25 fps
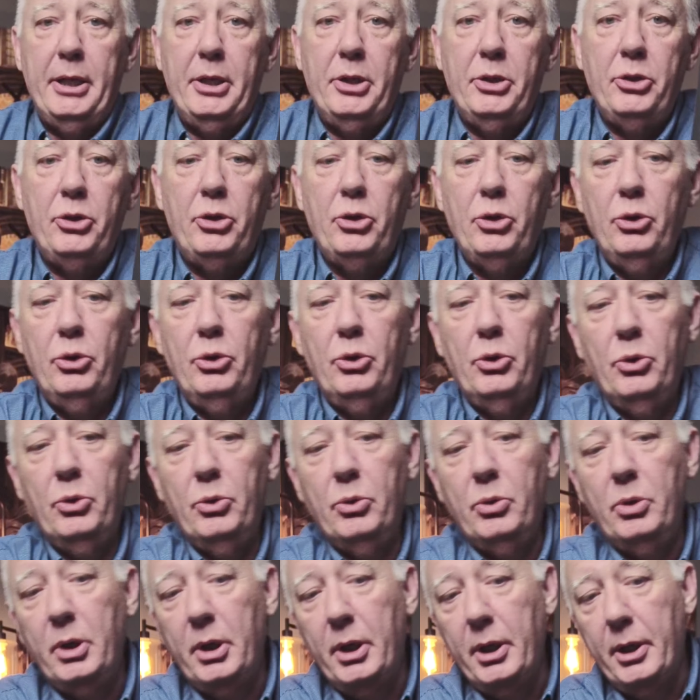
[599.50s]

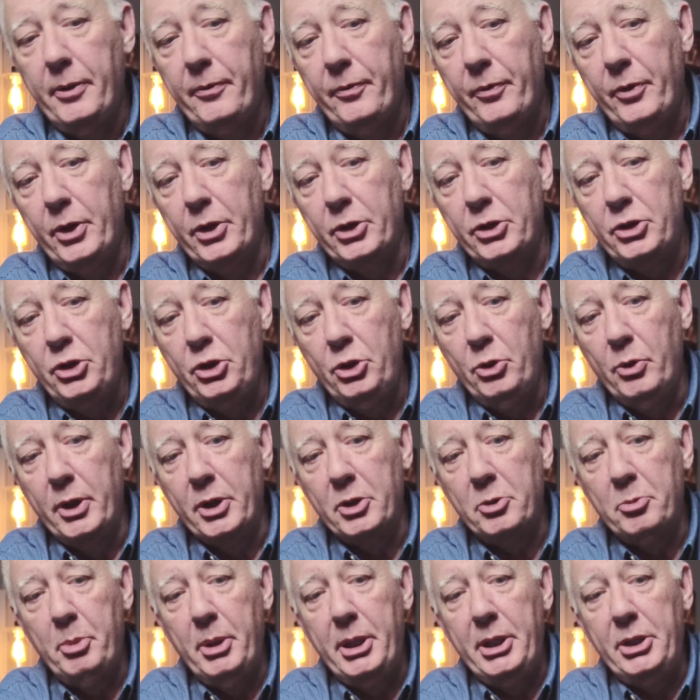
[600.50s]
into this
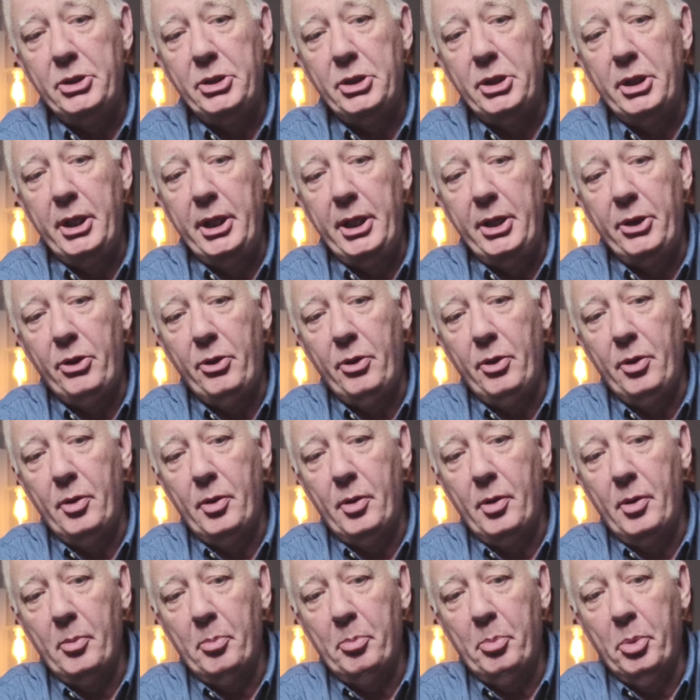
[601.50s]
USB-C
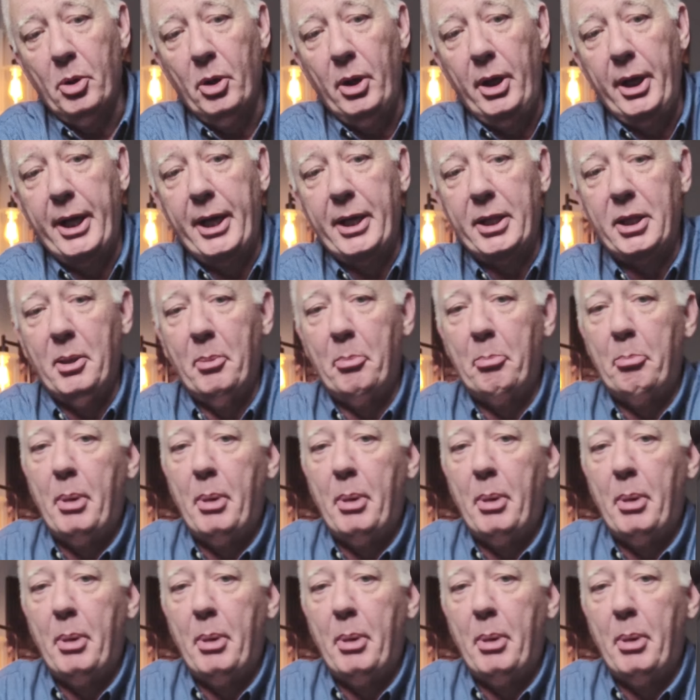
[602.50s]
plug at the